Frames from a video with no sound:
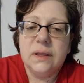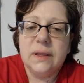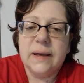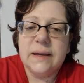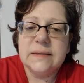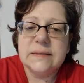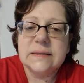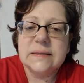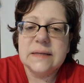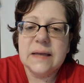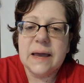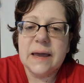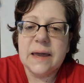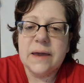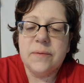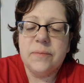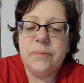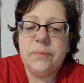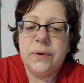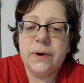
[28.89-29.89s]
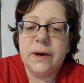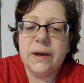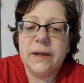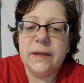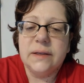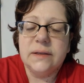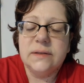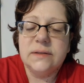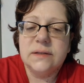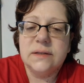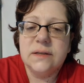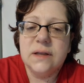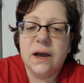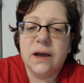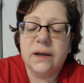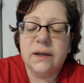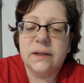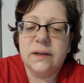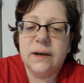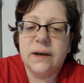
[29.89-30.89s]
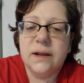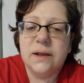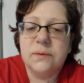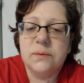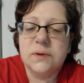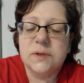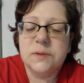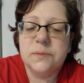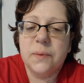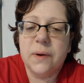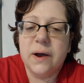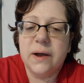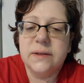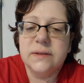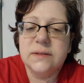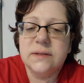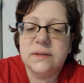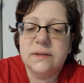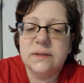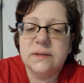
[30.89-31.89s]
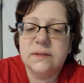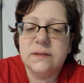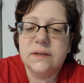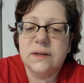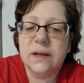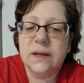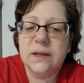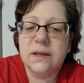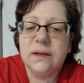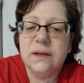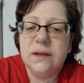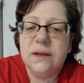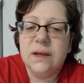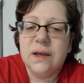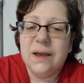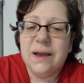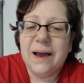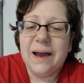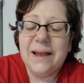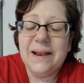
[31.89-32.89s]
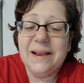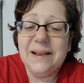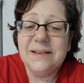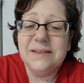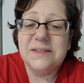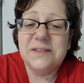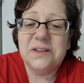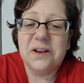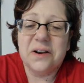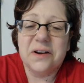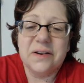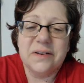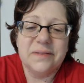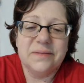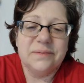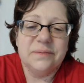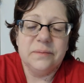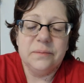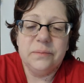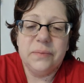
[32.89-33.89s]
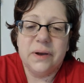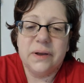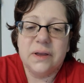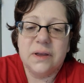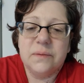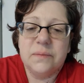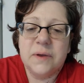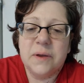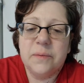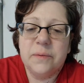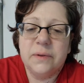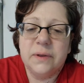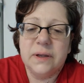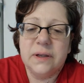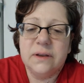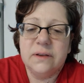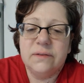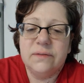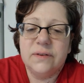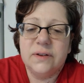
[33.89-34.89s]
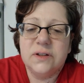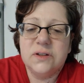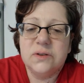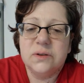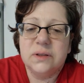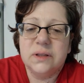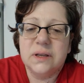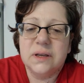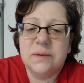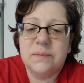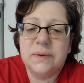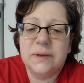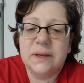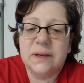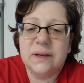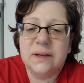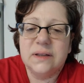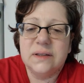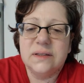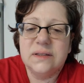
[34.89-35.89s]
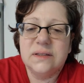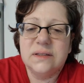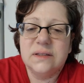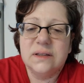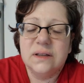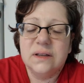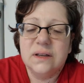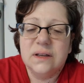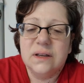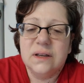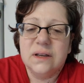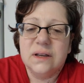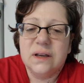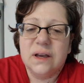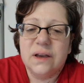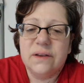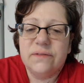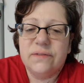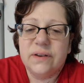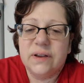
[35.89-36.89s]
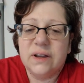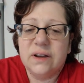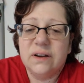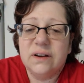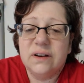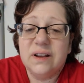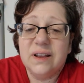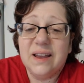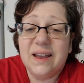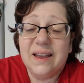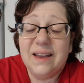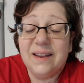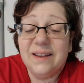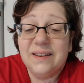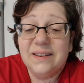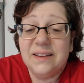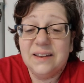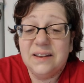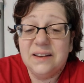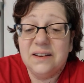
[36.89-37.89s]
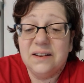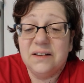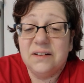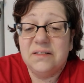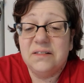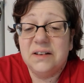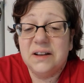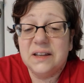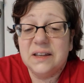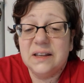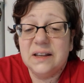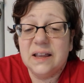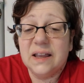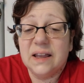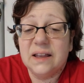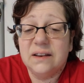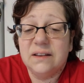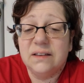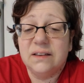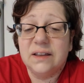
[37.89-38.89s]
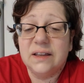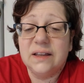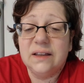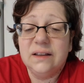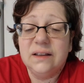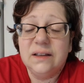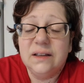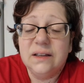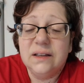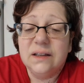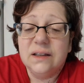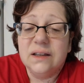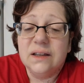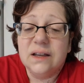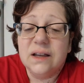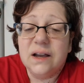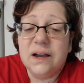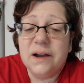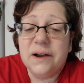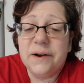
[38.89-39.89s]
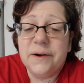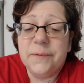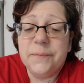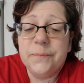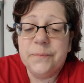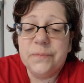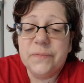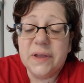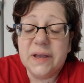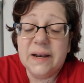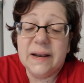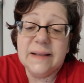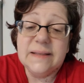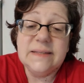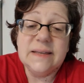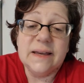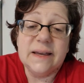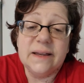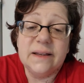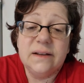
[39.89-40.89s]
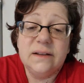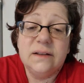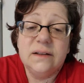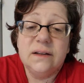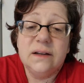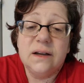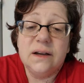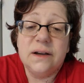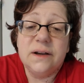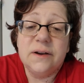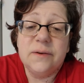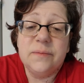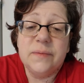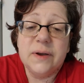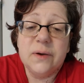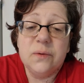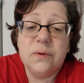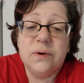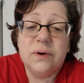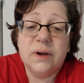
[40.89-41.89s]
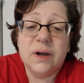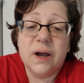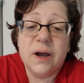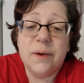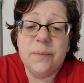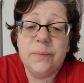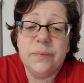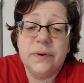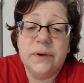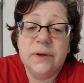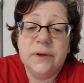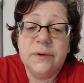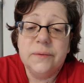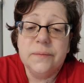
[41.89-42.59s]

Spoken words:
last night, but did not get any responses. And I didn't start bugging people individually because I figured, I can handle it. And I did. I woke up,